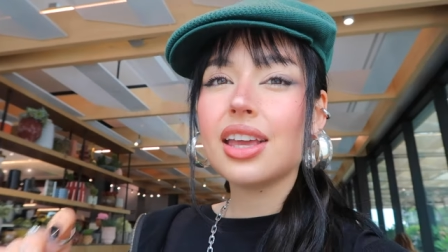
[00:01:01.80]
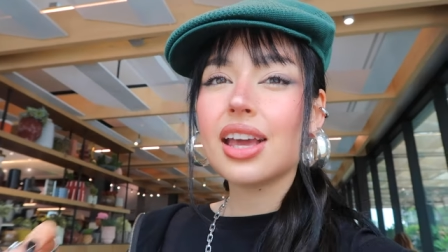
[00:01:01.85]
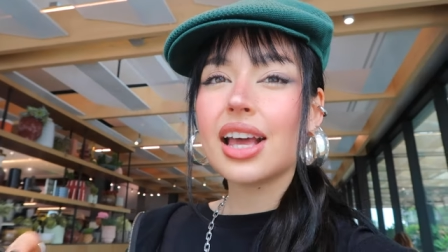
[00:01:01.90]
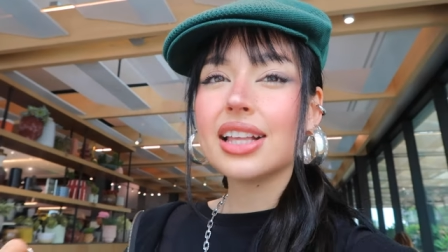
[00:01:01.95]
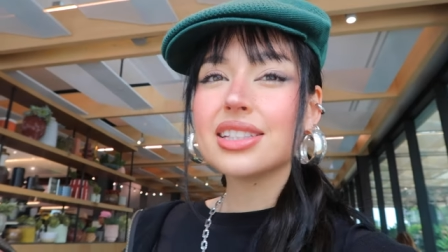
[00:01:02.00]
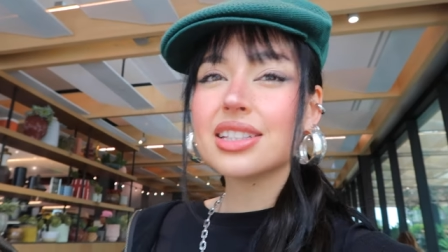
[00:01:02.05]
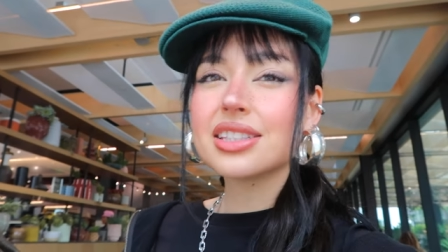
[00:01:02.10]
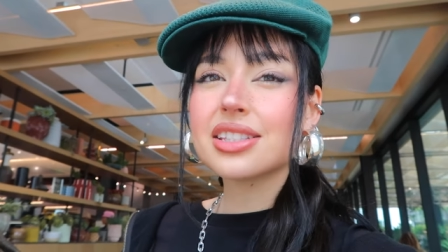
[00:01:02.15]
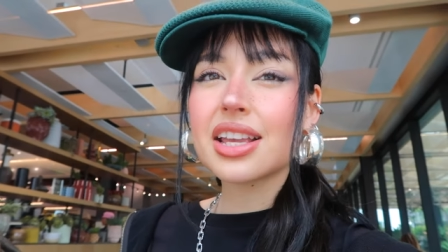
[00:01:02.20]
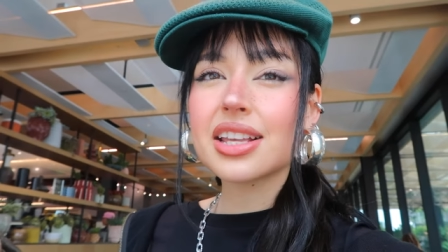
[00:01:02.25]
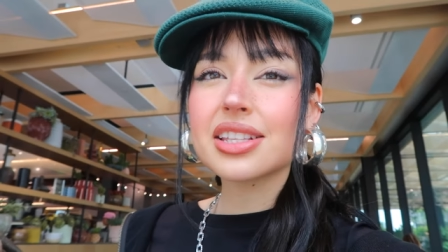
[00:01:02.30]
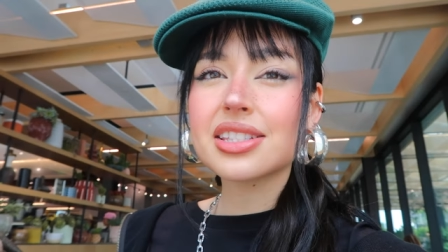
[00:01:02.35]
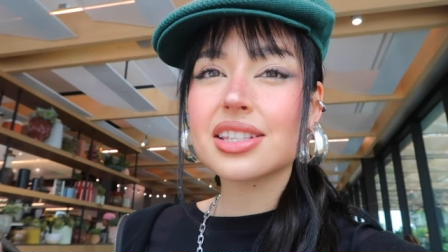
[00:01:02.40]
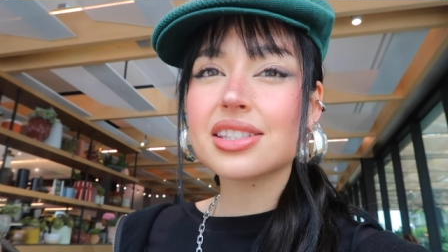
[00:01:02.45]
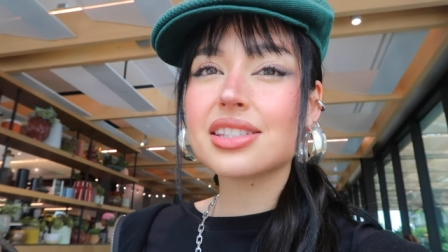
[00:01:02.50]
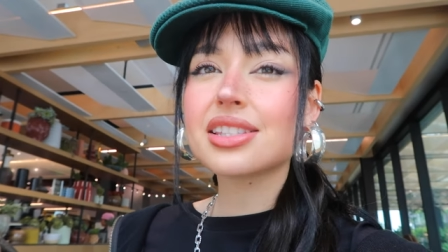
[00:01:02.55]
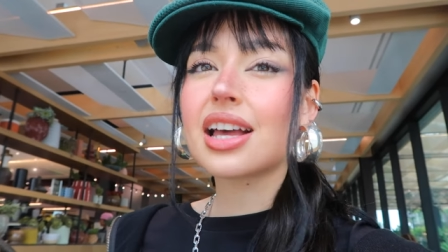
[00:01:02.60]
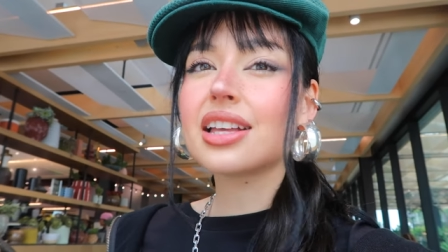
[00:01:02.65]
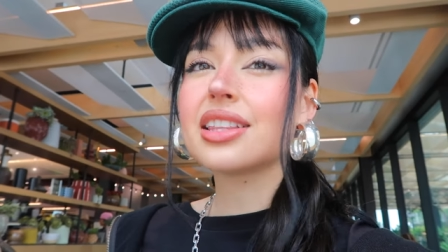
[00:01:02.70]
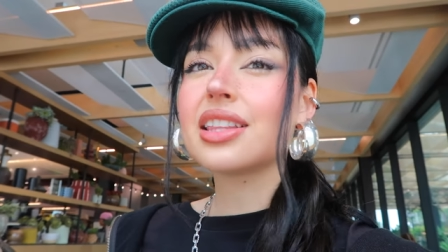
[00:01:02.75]
it has a taste
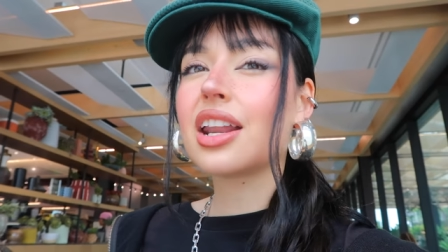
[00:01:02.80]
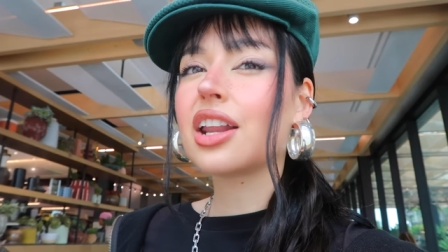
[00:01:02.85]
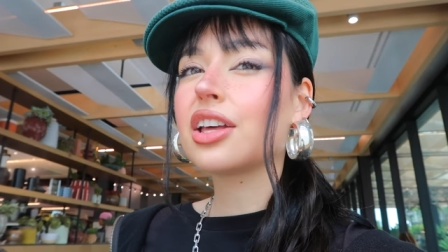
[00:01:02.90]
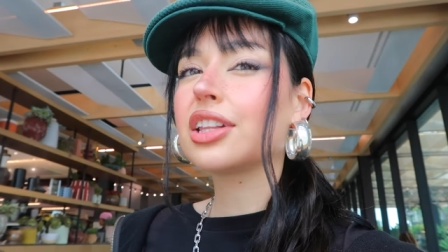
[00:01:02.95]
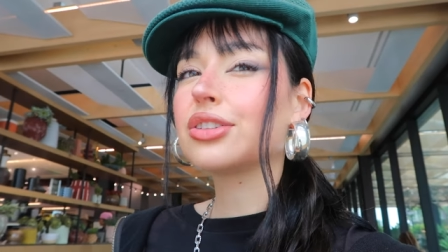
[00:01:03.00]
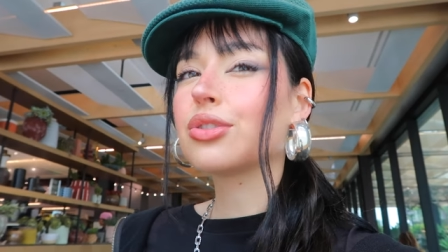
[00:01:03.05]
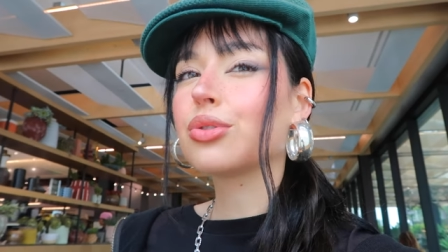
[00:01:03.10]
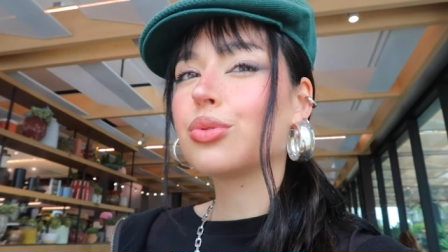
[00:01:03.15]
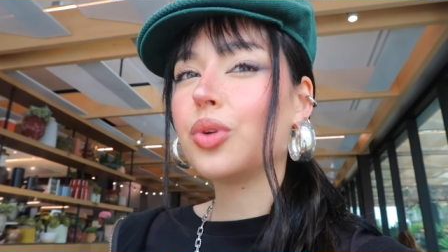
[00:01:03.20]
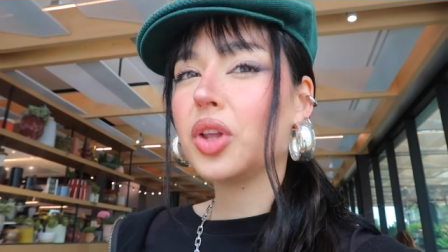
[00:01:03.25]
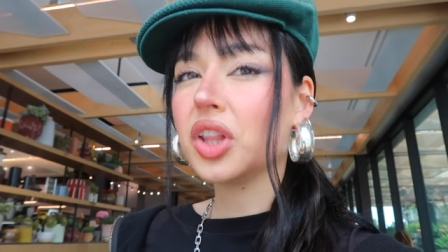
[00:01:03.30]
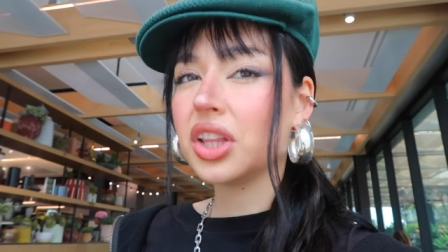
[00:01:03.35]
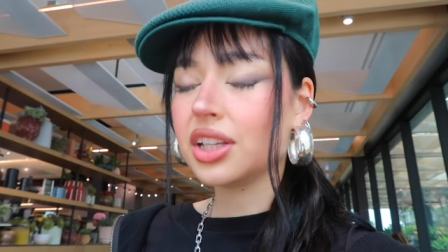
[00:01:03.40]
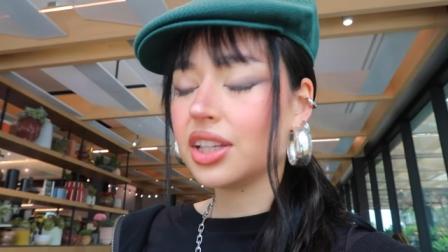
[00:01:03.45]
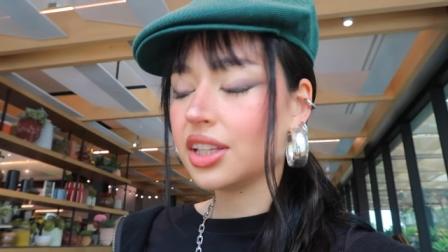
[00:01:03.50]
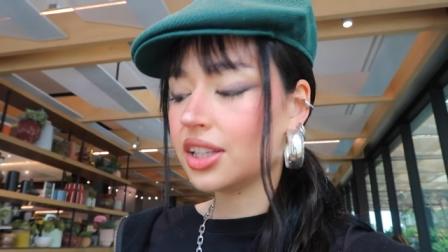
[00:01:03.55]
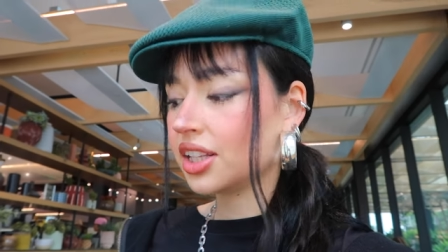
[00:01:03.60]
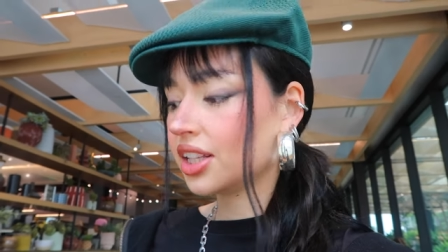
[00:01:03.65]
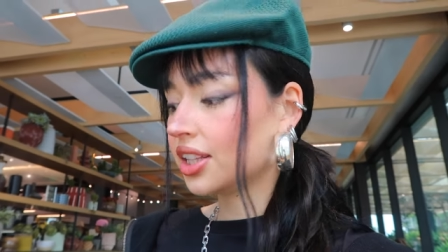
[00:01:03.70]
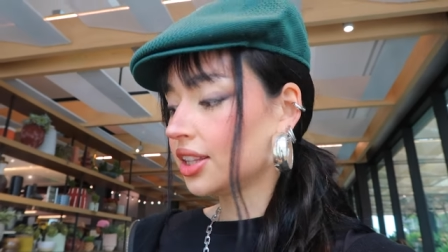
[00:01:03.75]
inside that I don't
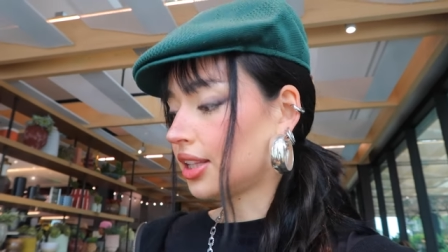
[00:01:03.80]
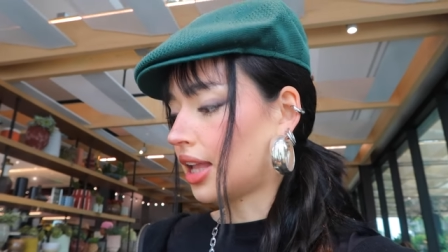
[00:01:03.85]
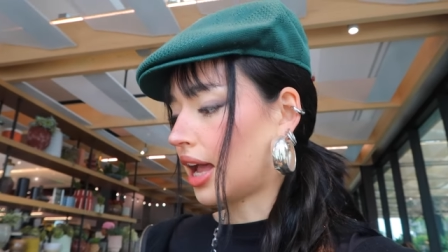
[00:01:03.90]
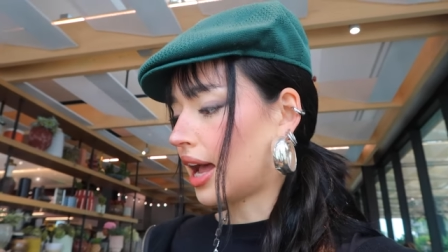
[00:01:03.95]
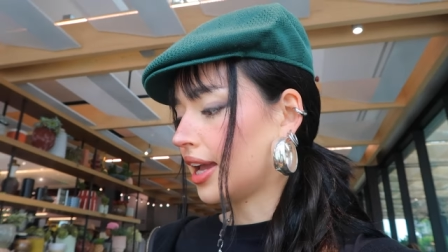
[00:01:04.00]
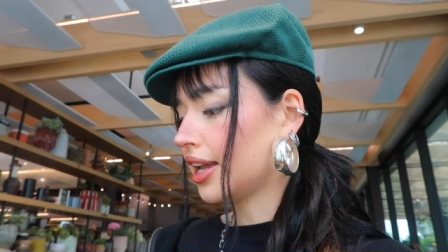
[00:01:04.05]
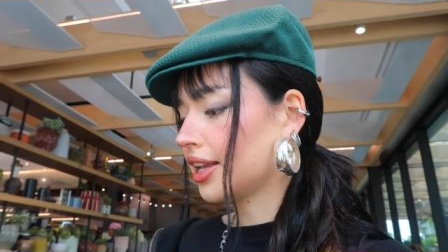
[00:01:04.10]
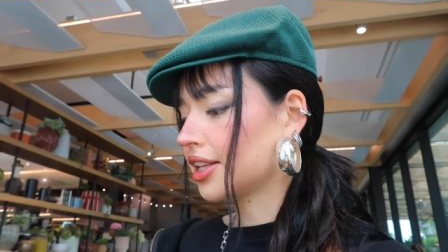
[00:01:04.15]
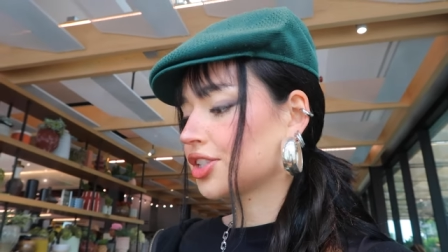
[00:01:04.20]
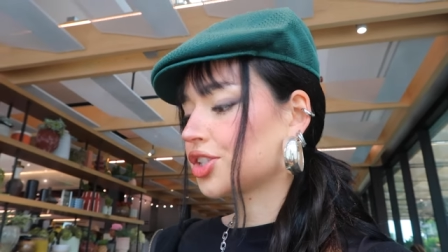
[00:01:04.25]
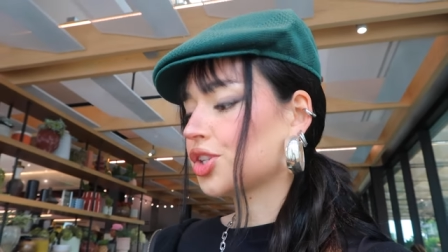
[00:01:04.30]
really like,